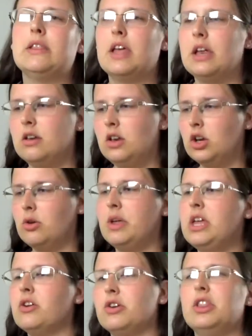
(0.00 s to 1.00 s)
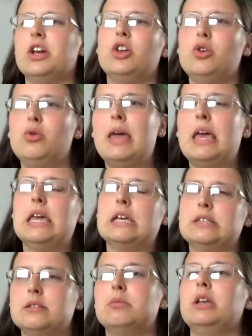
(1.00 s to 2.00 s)
And then, you know, here and there, you may
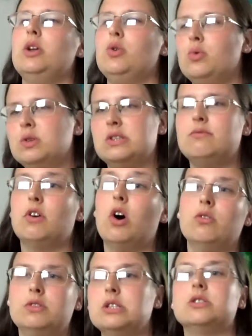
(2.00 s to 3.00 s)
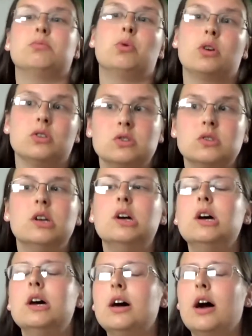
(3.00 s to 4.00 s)
get somebody who was involved in sports
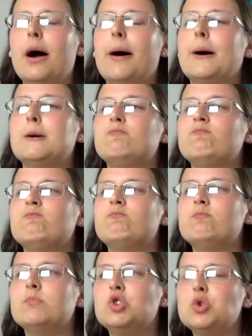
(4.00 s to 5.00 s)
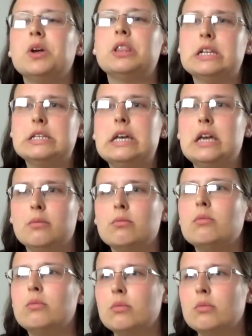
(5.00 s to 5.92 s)
um, join the team.